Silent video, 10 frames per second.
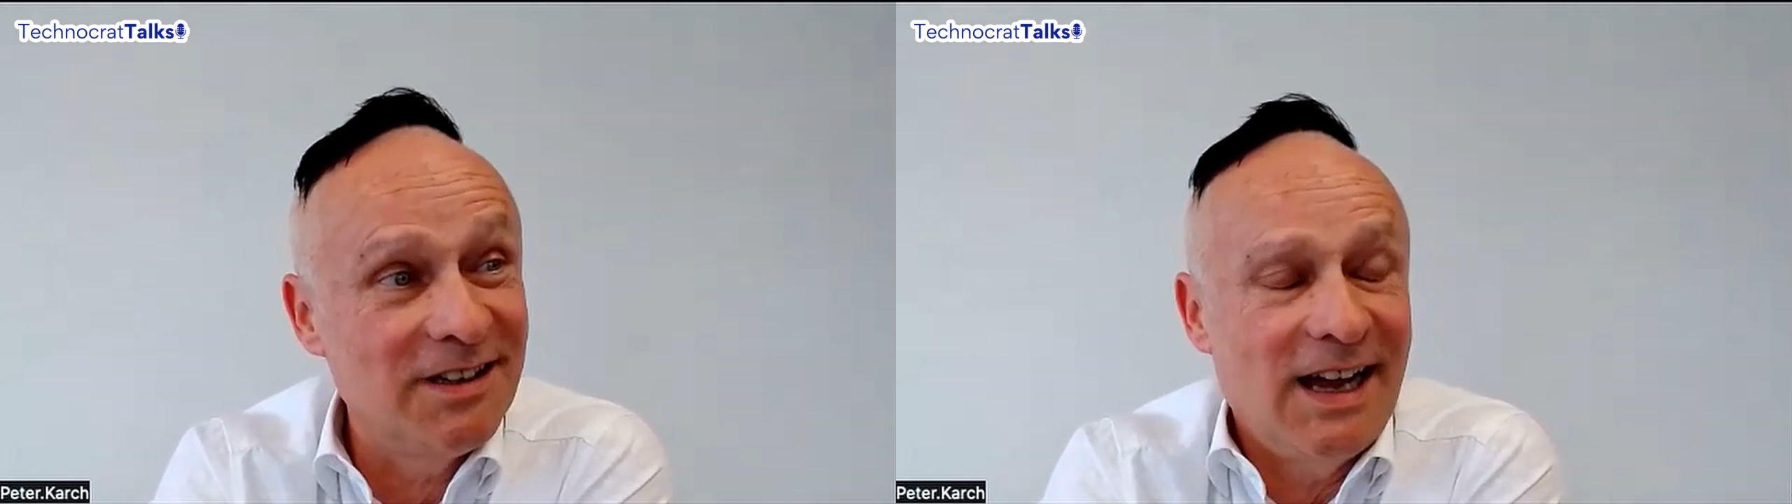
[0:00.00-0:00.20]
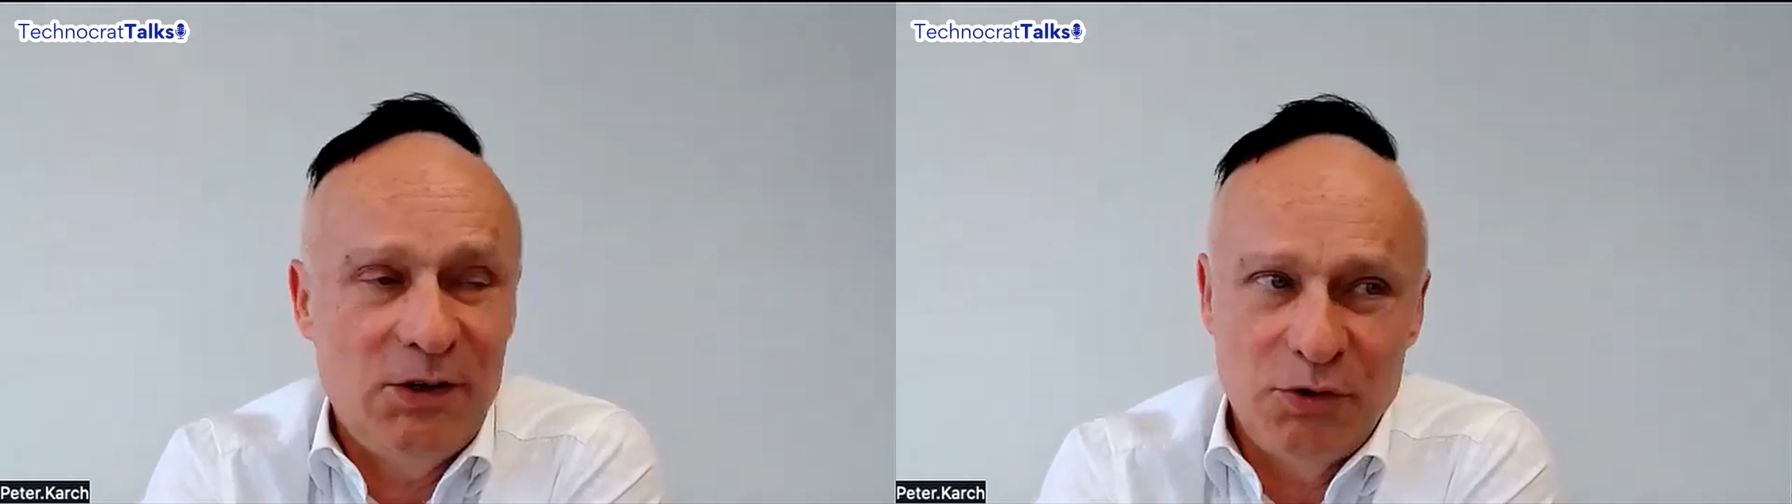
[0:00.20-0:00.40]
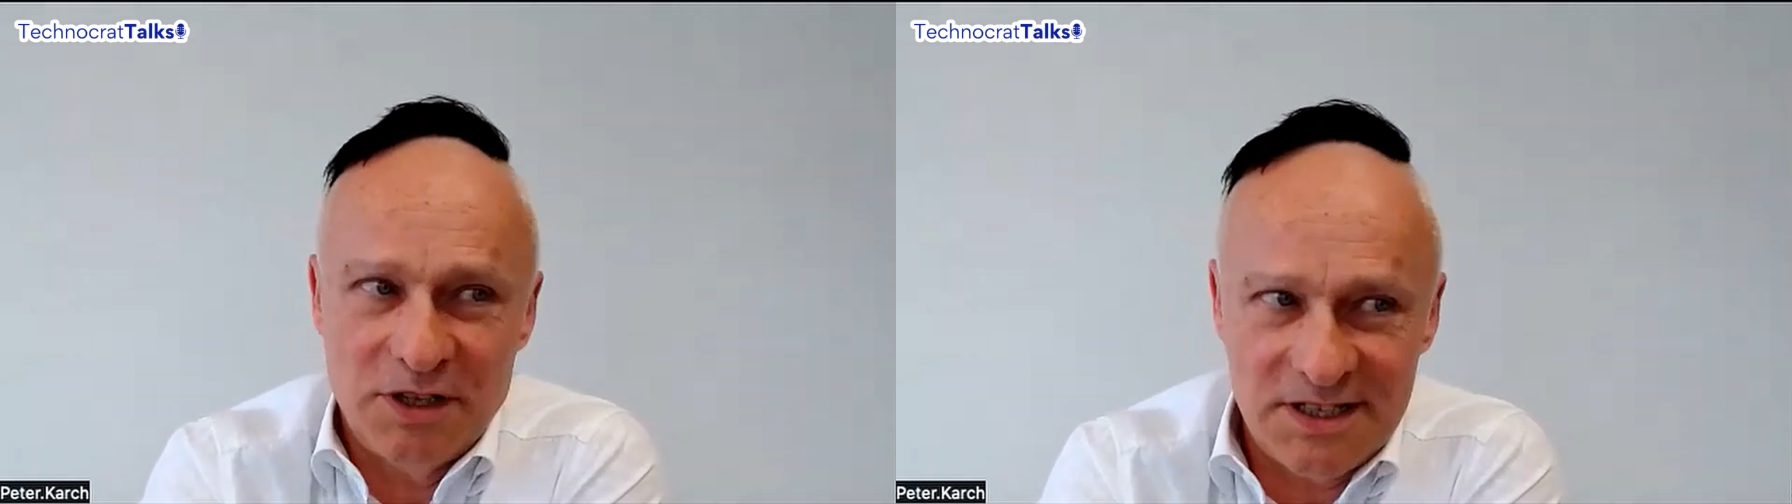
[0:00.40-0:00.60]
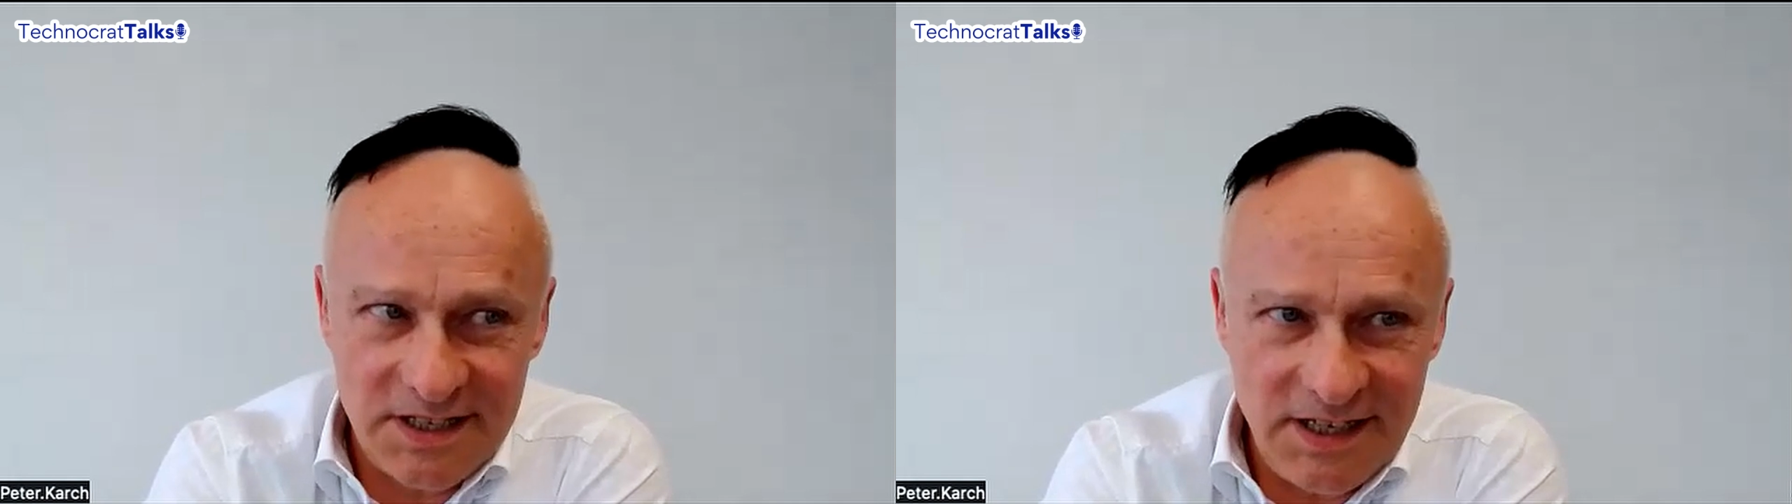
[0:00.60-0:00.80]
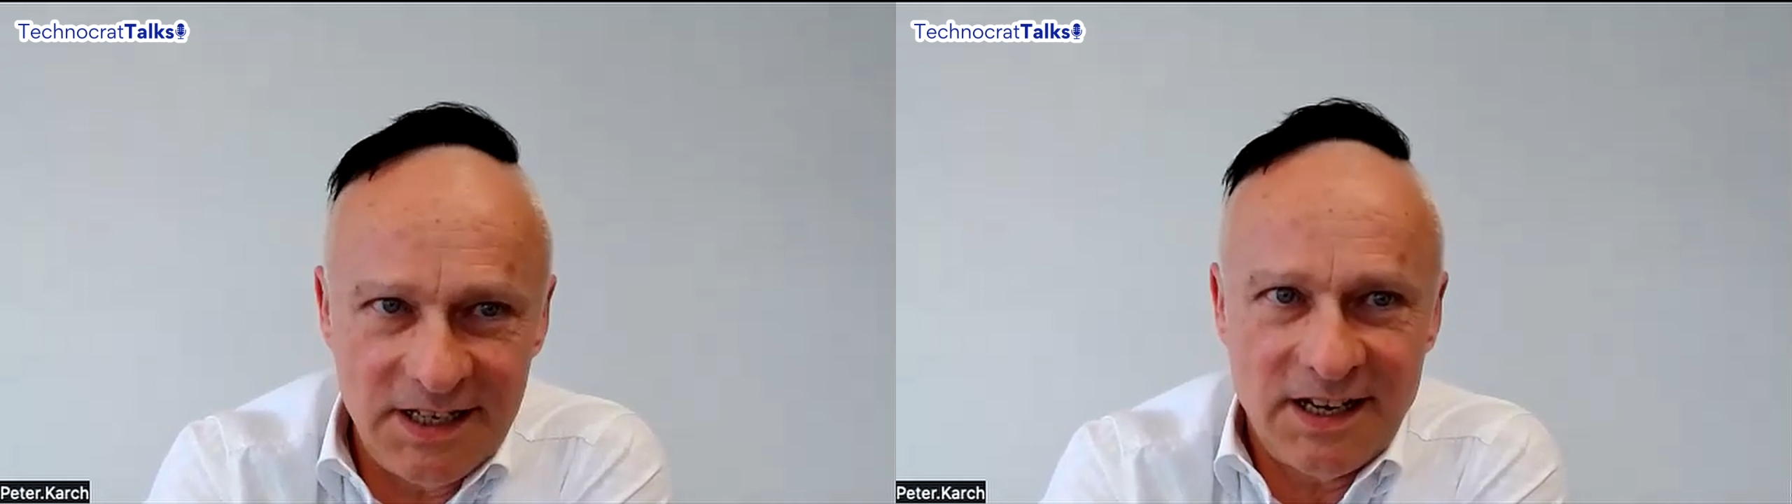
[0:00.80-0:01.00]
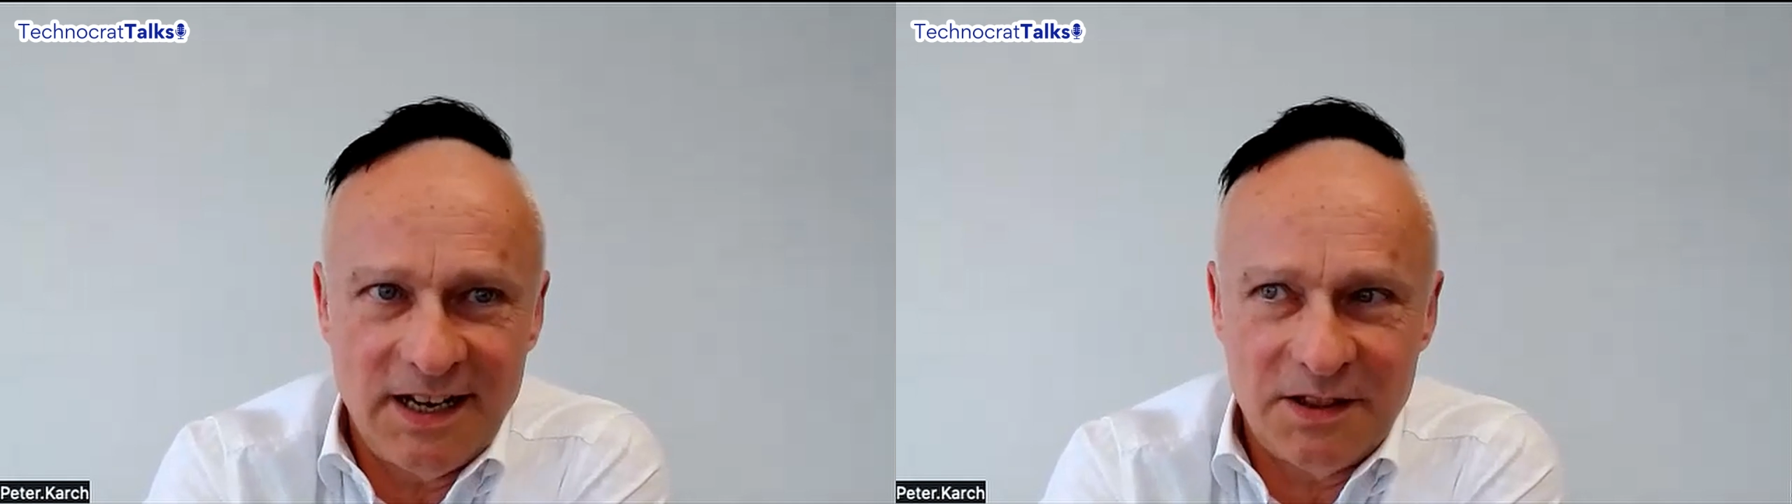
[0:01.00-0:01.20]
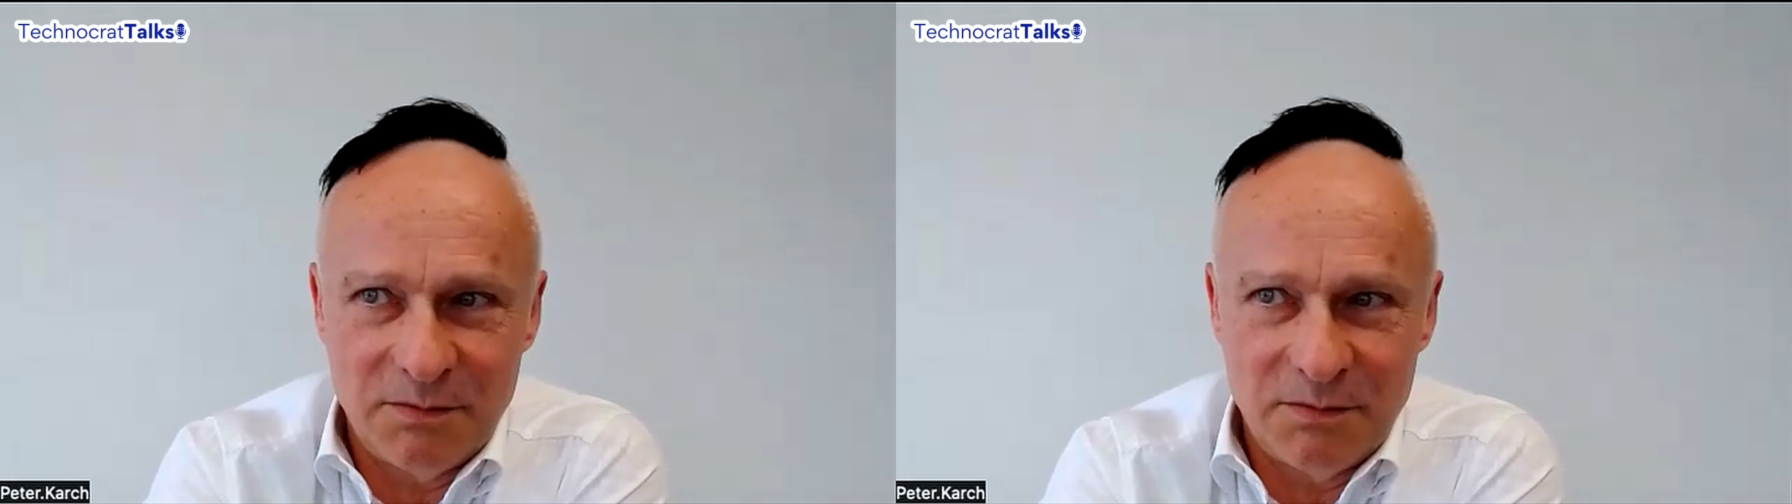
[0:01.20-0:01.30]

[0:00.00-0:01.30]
I do not see it at the